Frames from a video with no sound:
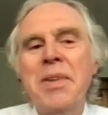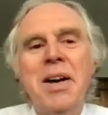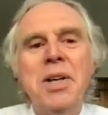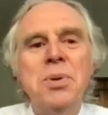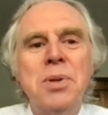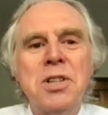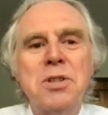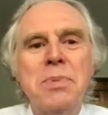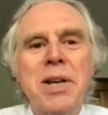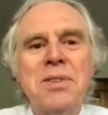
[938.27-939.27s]
and you would
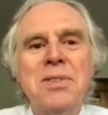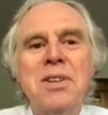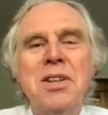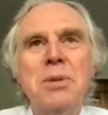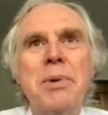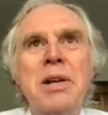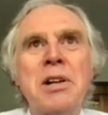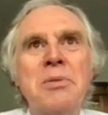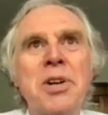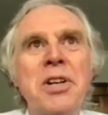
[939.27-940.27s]
expect the
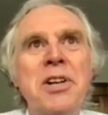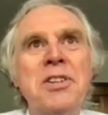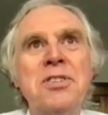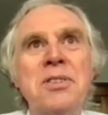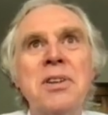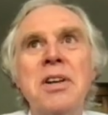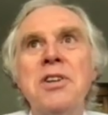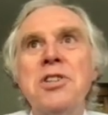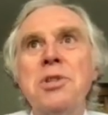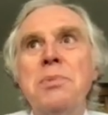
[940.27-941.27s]
background radiation
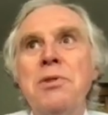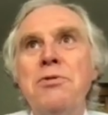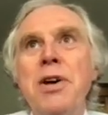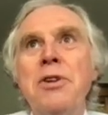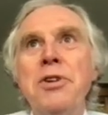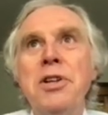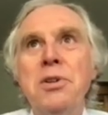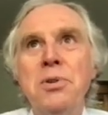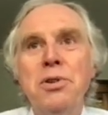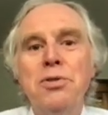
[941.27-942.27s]
to be very
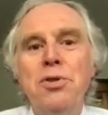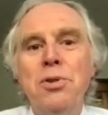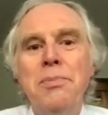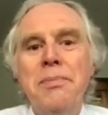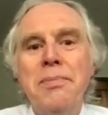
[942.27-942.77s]
uniform